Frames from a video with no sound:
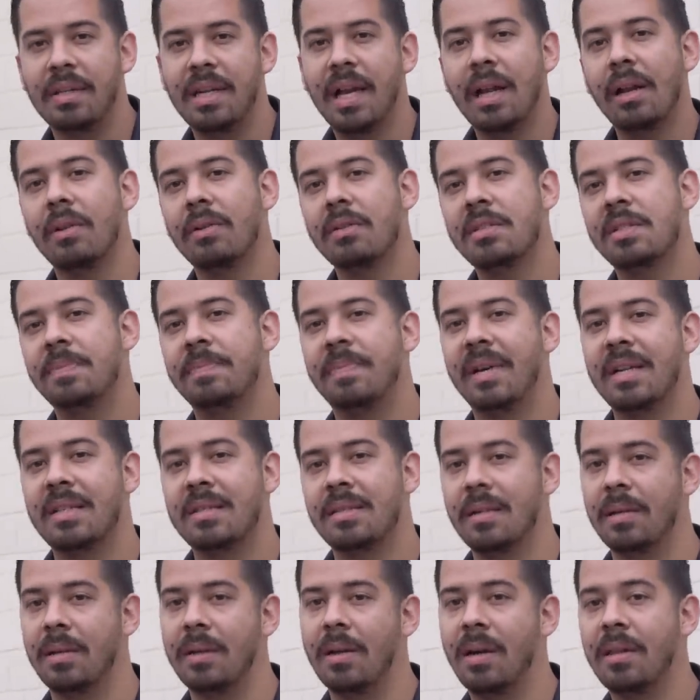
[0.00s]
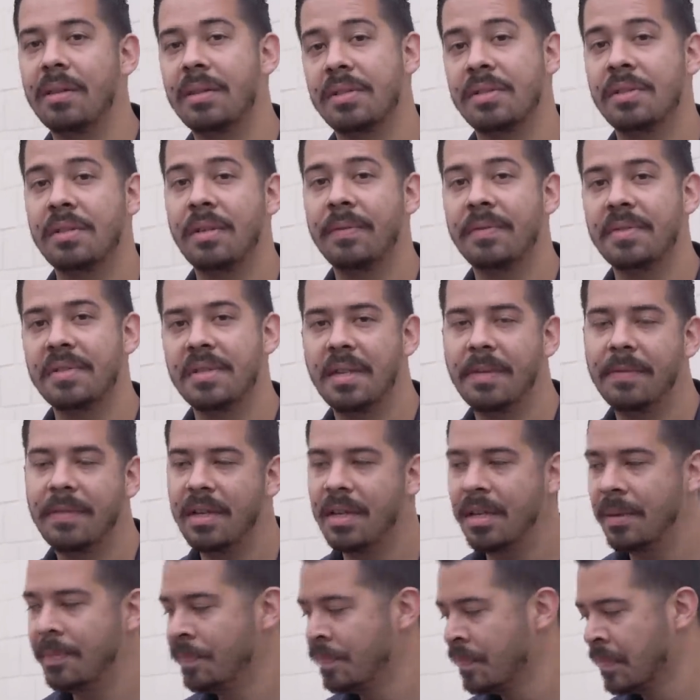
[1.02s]
yellow specks that are on the surface of
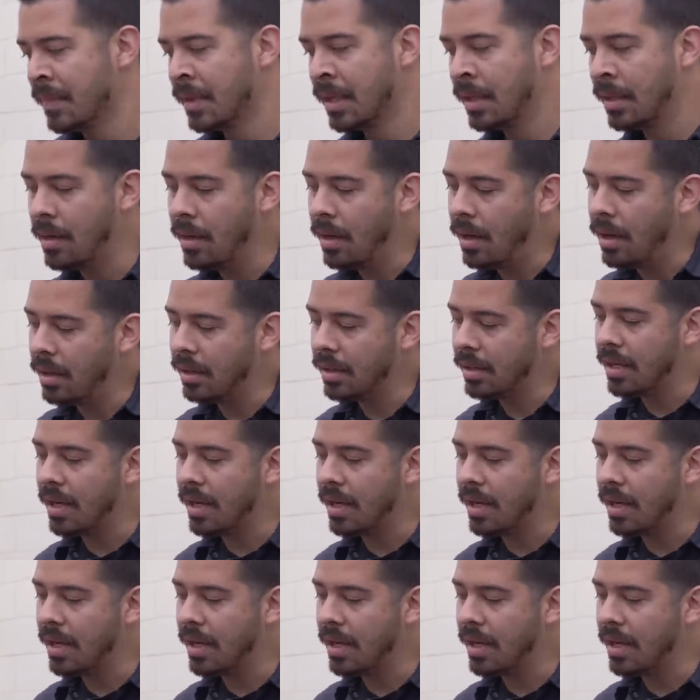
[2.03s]
it. On